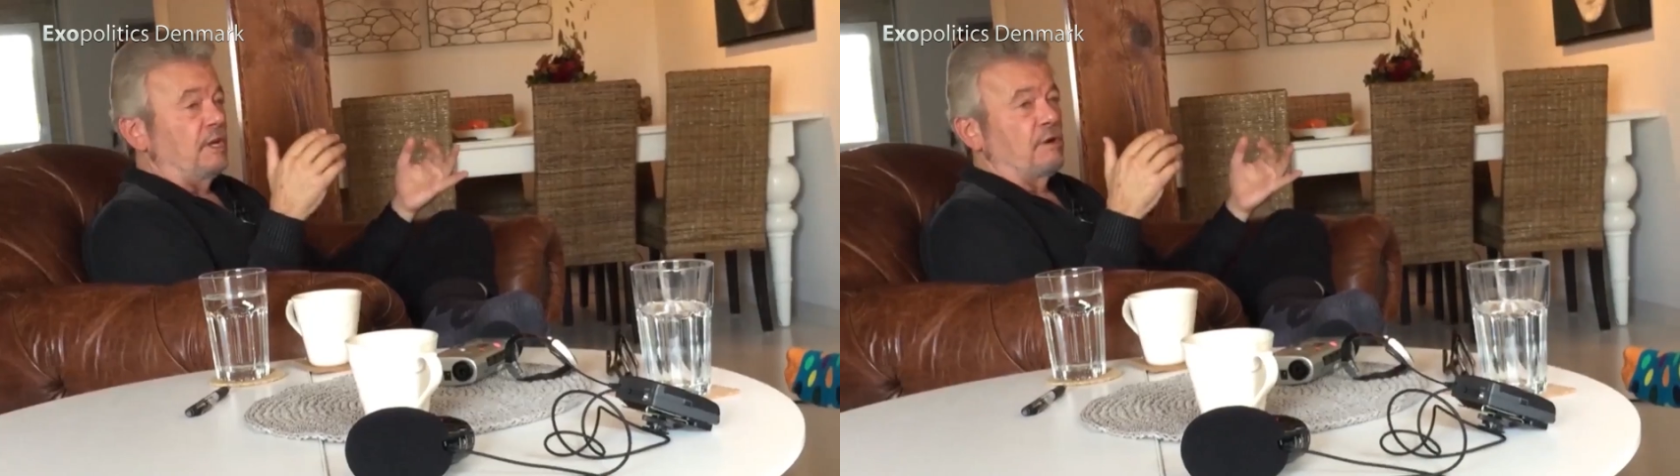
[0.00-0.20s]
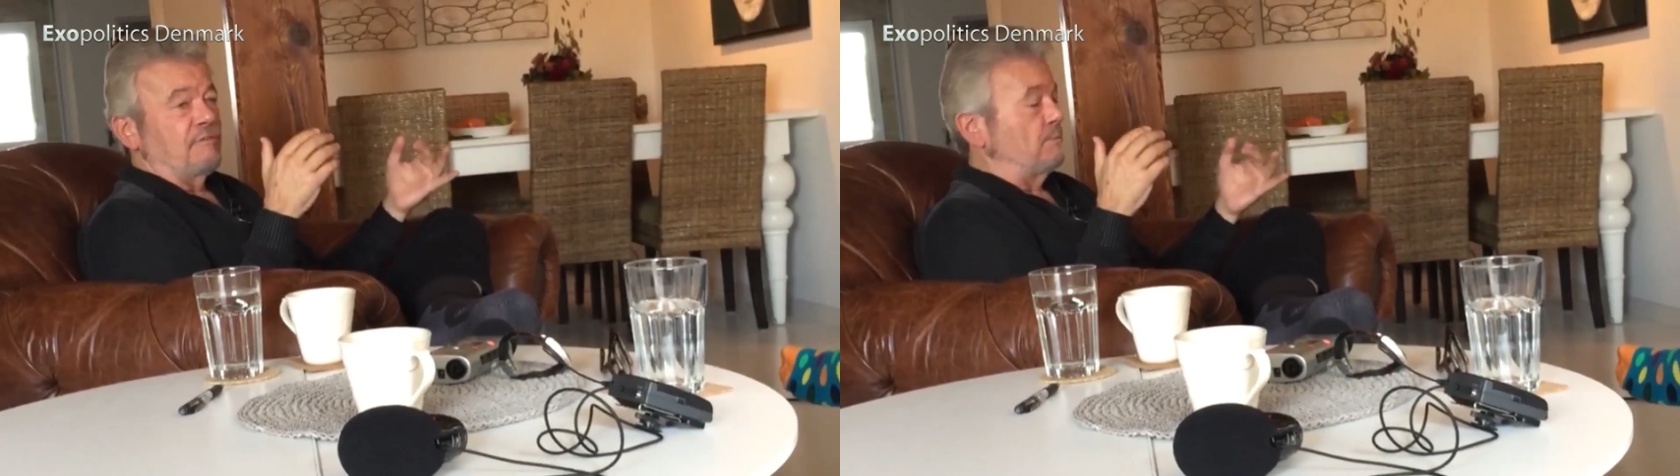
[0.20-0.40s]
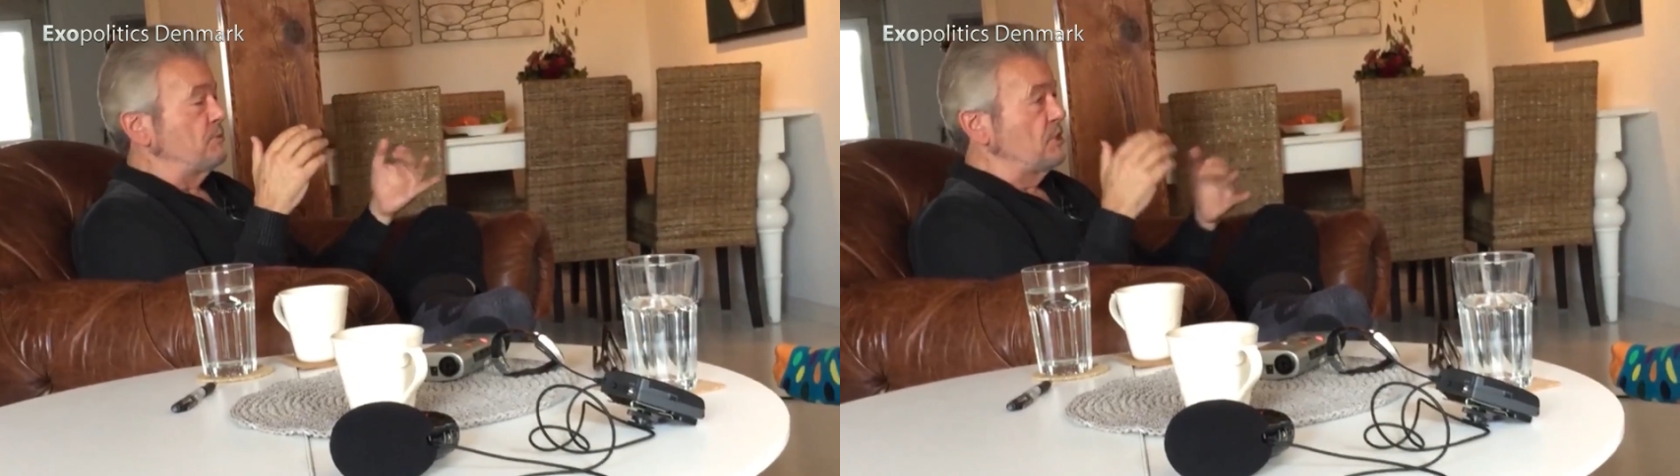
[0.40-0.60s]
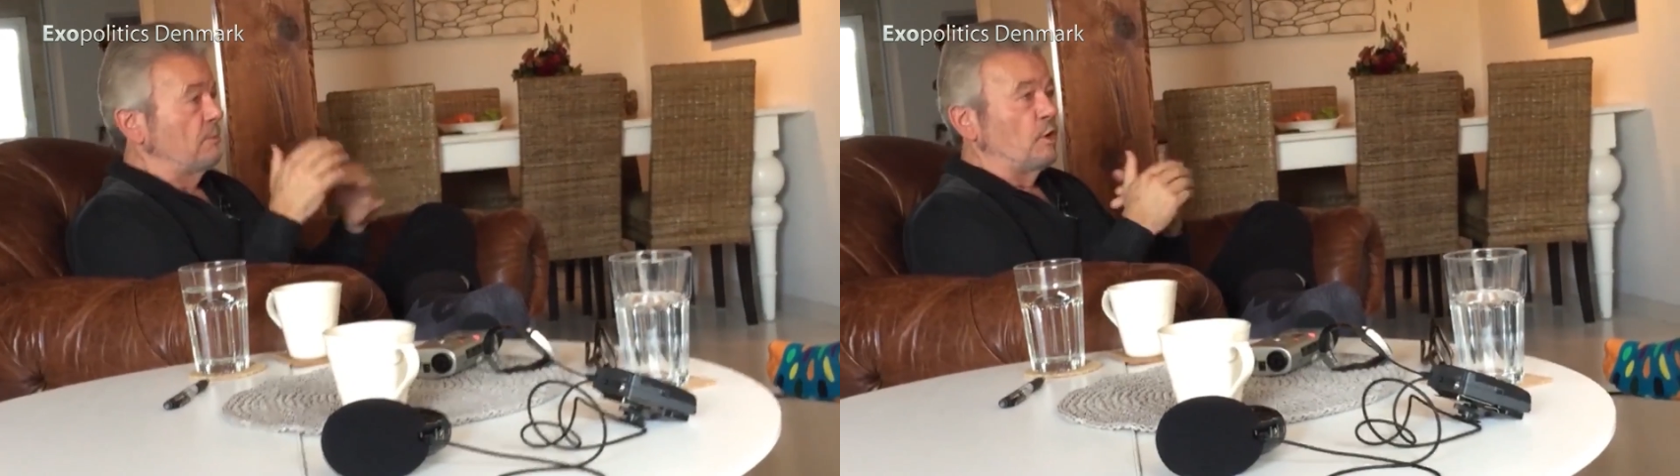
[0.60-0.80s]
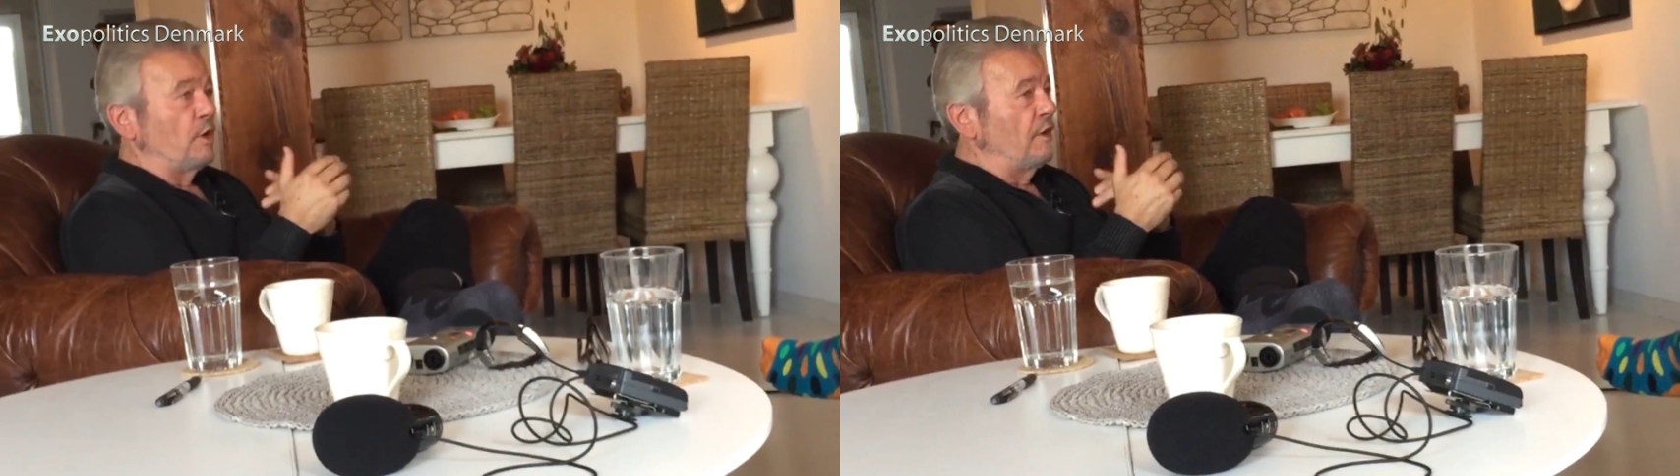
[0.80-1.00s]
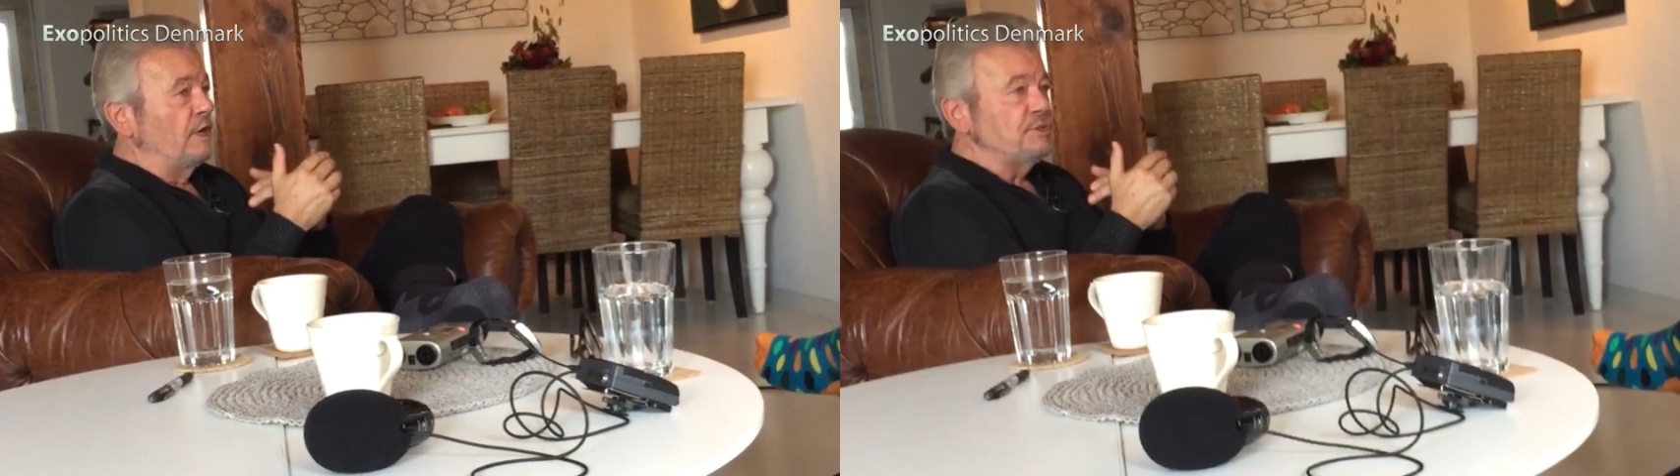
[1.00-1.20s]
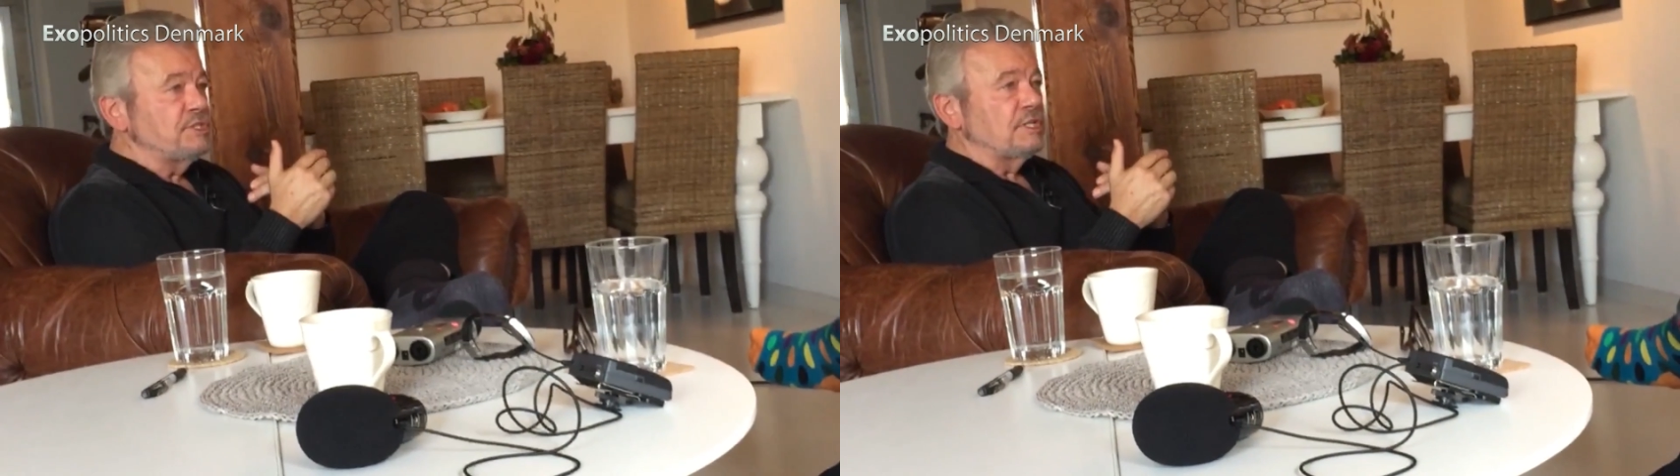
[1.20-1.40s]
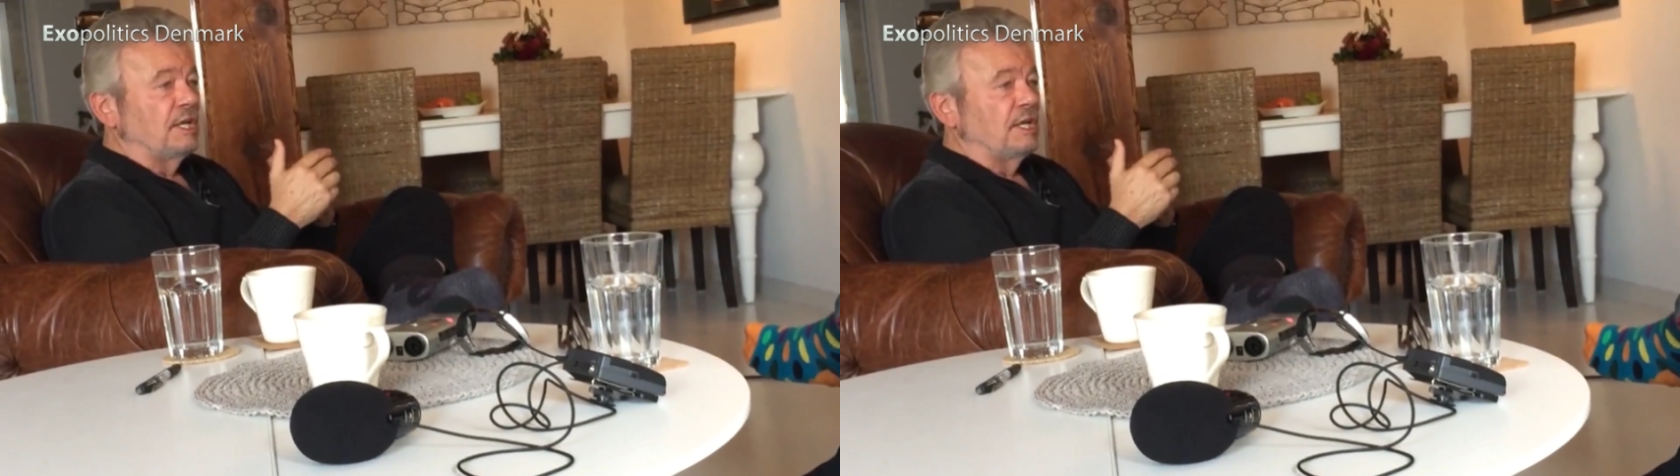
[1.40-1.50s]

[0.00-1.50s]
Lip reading: are from somewhere else,